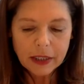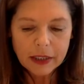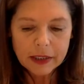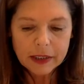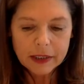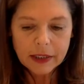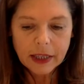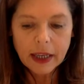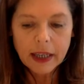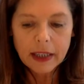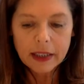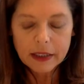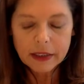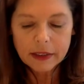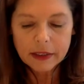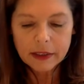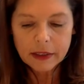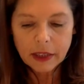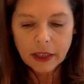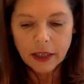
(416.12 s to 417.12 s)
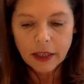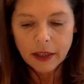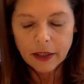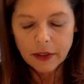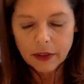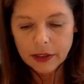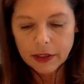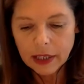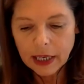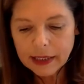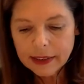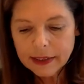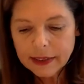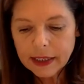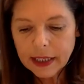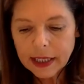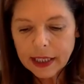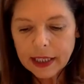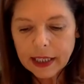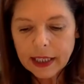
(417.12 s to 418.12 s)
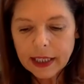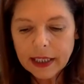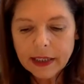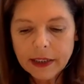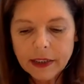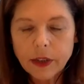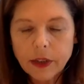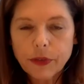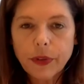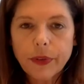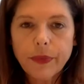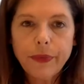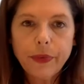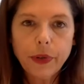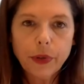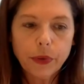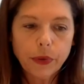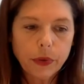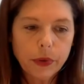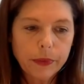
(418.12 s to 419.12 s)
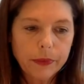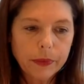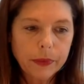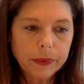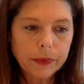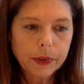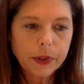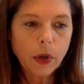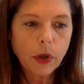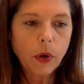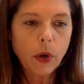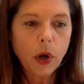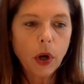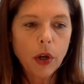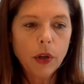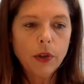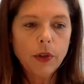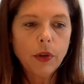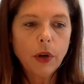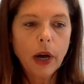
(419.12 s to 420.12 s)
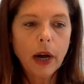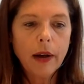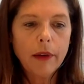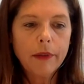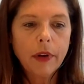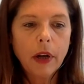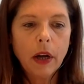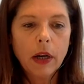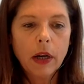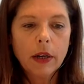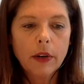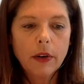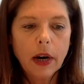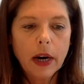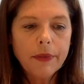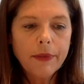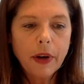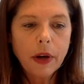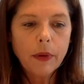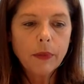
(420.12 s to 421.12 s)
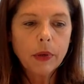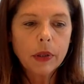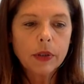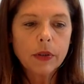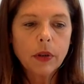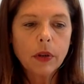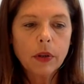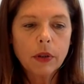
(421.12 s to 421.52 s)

and the last thing is refuel. So you have clarify what